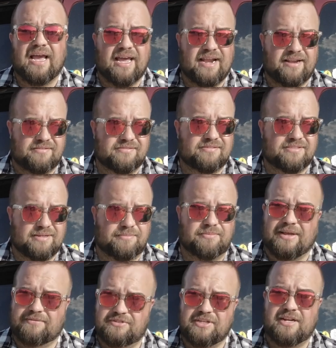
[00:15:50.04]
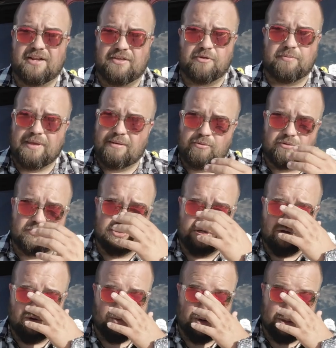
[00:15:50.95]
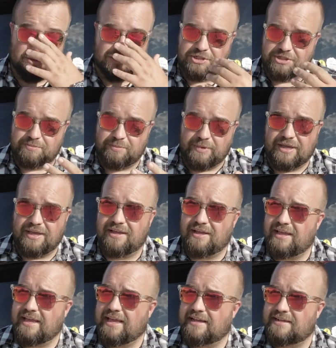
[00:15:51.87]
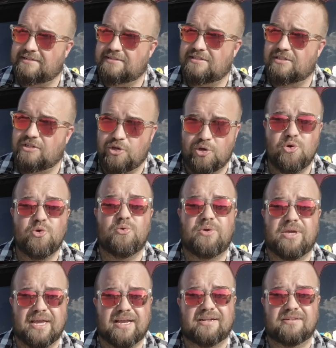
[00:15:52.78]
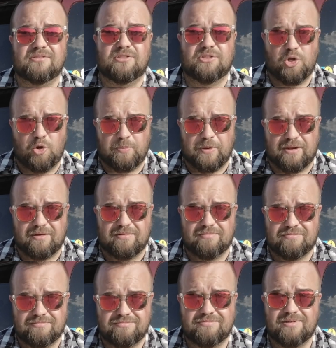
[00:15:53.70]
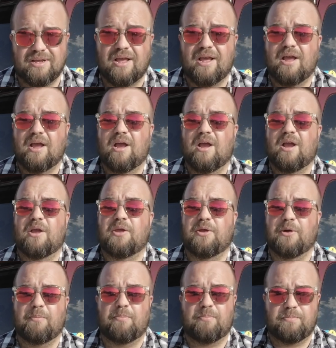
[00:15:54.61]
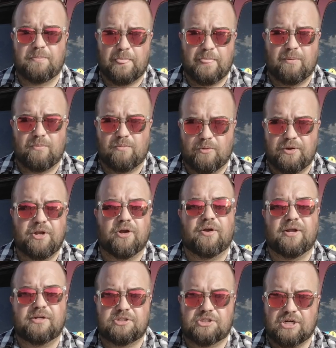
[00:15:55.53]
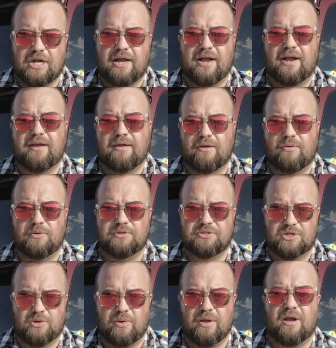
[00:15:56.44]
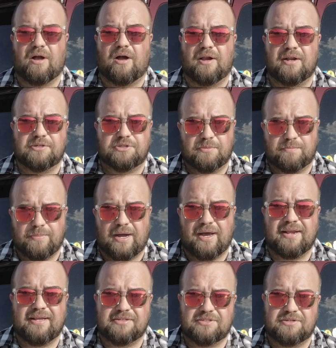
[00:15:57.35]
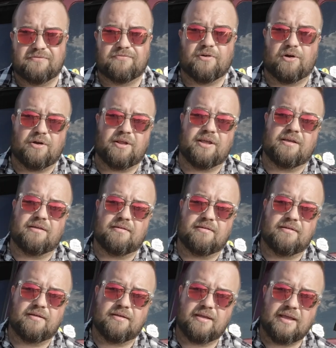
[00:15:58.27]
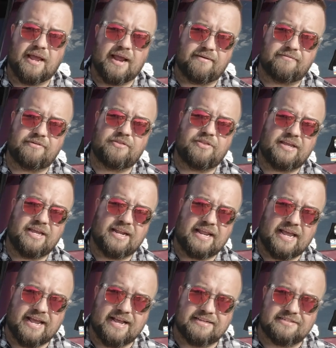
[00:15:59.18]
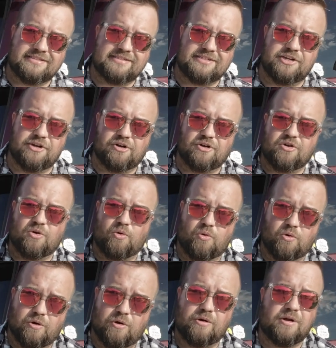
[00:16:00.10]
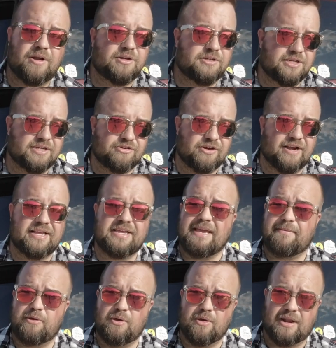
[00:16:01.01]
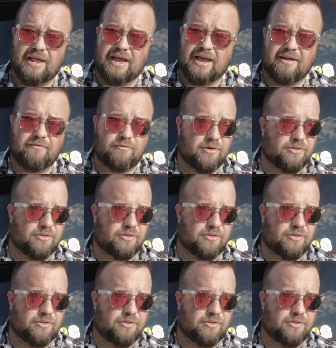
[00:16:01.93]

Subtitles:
and something I've seen other people too, it wasn't just me, is you get stupid. When you're in shock, what's going on is your body is diverting everything it has to your core to try to keep you alive,